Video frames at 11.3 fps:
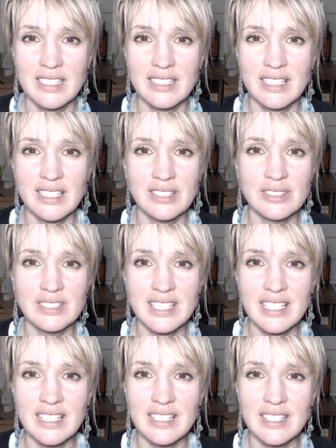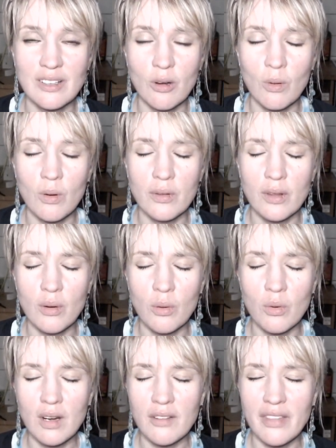And then you see that, that
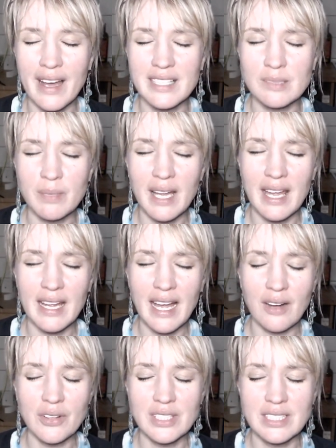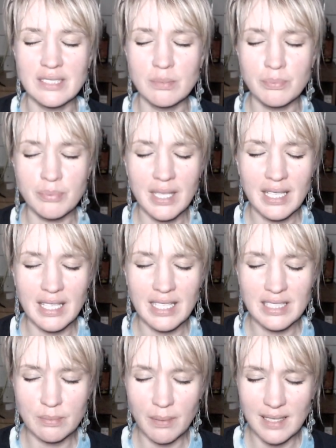all of that is playing out in this big
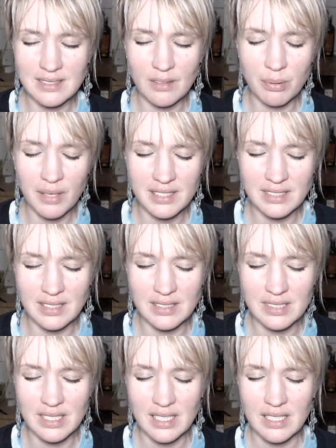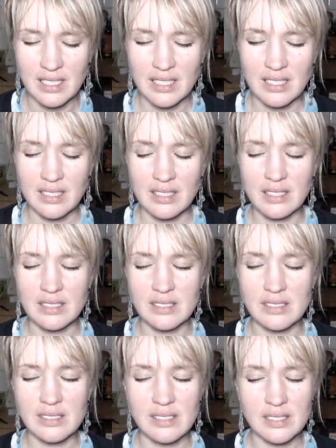expansive presence that
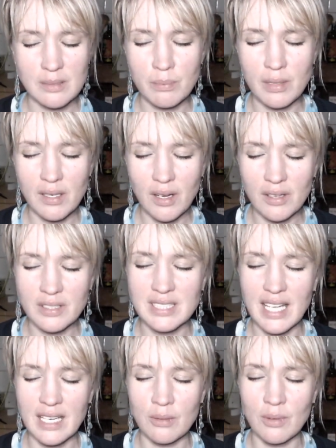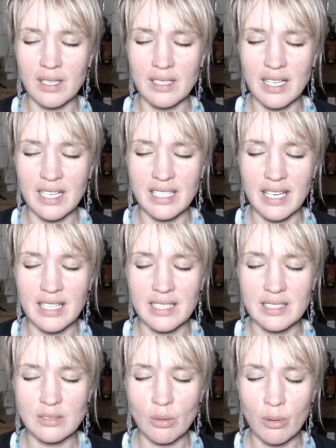doesn't belong to anyone and yet
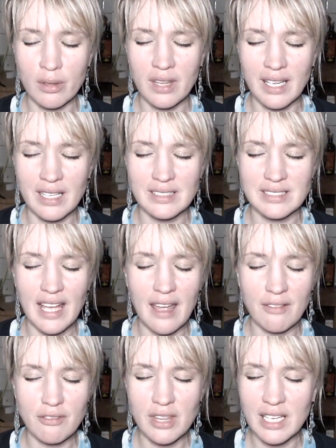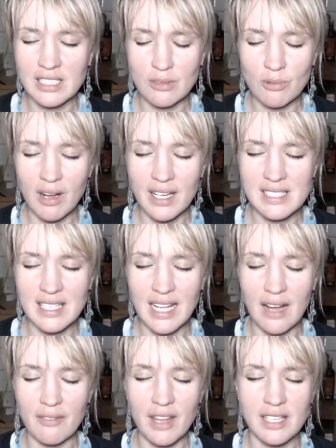is all things. Everything is arising
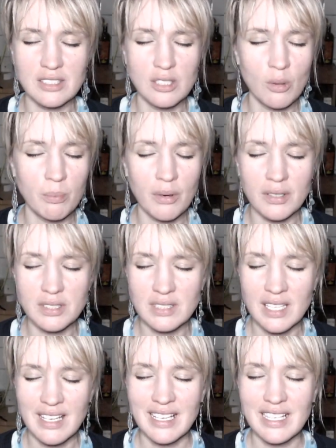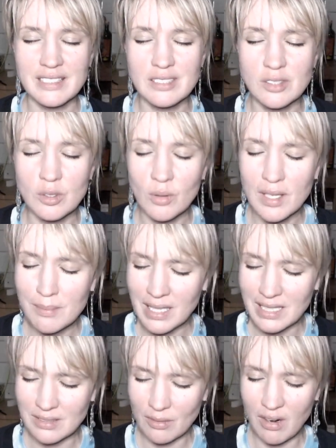out of that. So your boss is screaming
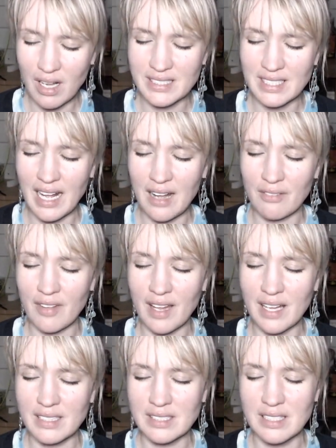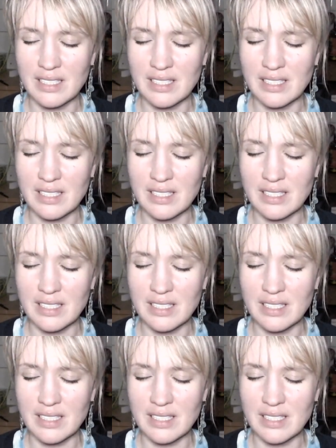is arising out of that.